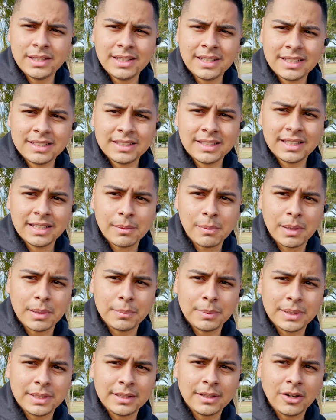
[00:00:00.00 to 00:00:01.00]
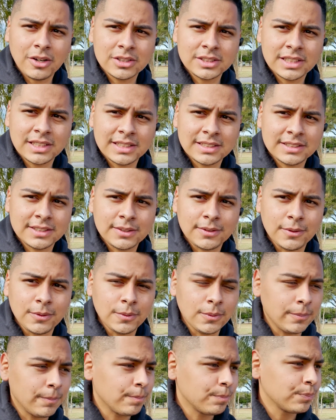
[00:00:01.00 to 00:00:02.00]
I think it might be causing it
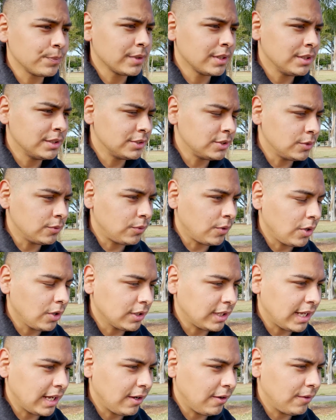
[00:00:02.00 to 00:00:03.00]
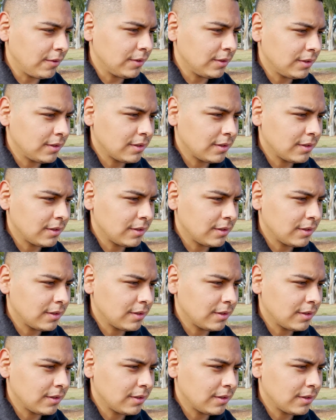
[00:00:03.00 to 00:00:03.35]
to fall down.